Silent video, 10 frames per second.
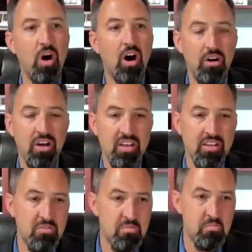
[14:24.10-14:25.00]
well,
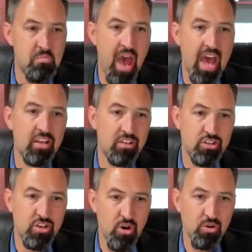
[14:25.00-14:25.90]

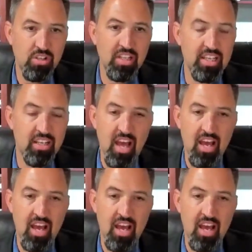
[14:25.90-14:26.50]
Matt, Joe, Clint,